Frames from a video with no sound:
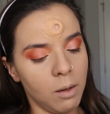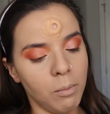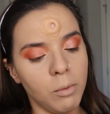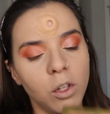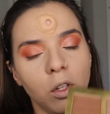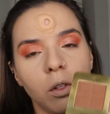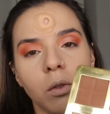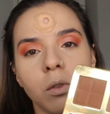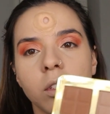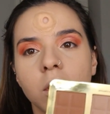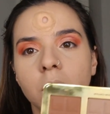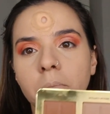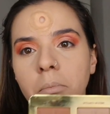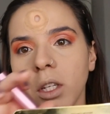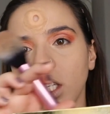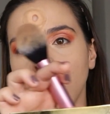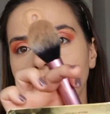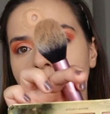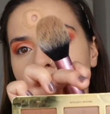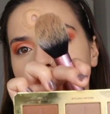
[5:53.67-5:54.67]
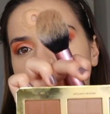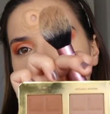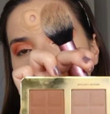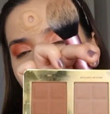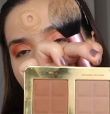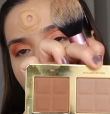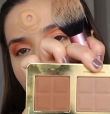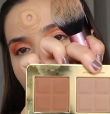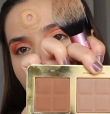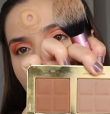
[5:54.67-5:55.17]
I'm going to use the medium
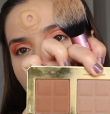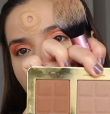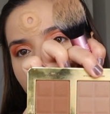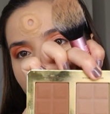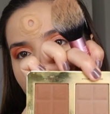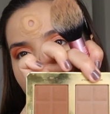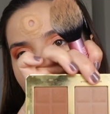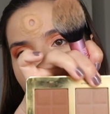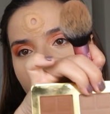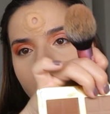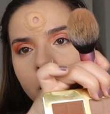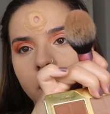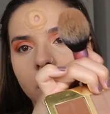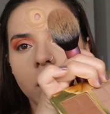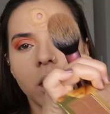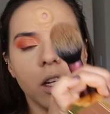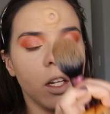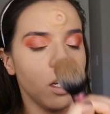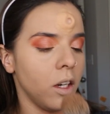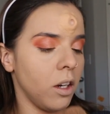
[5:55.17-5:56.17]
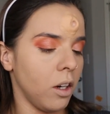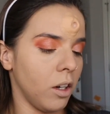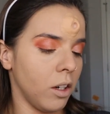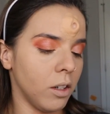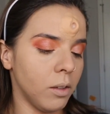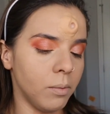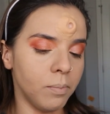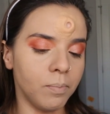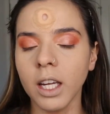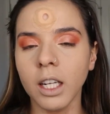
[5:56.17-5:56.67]
contour shade right
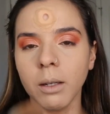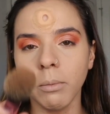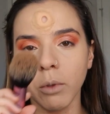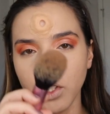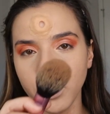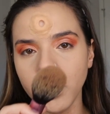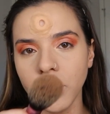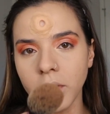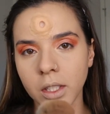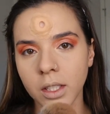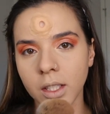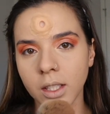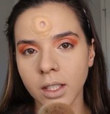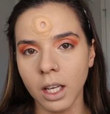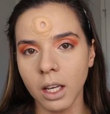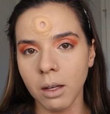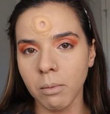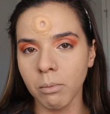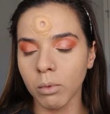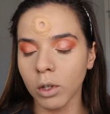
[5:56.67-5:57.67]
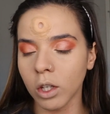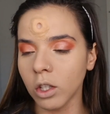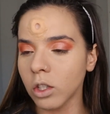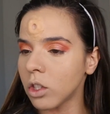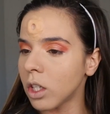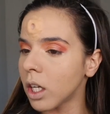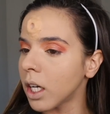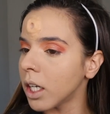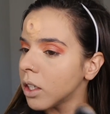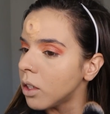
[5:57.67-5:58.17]
here. And I'm going to use the same
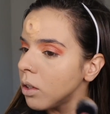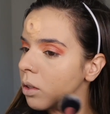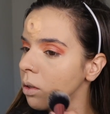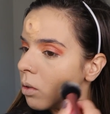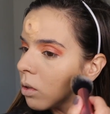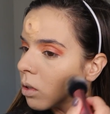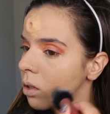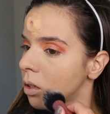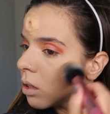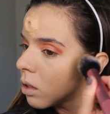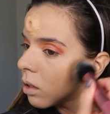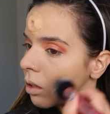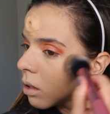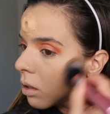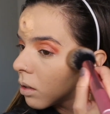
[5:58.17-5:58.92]
brush that I used.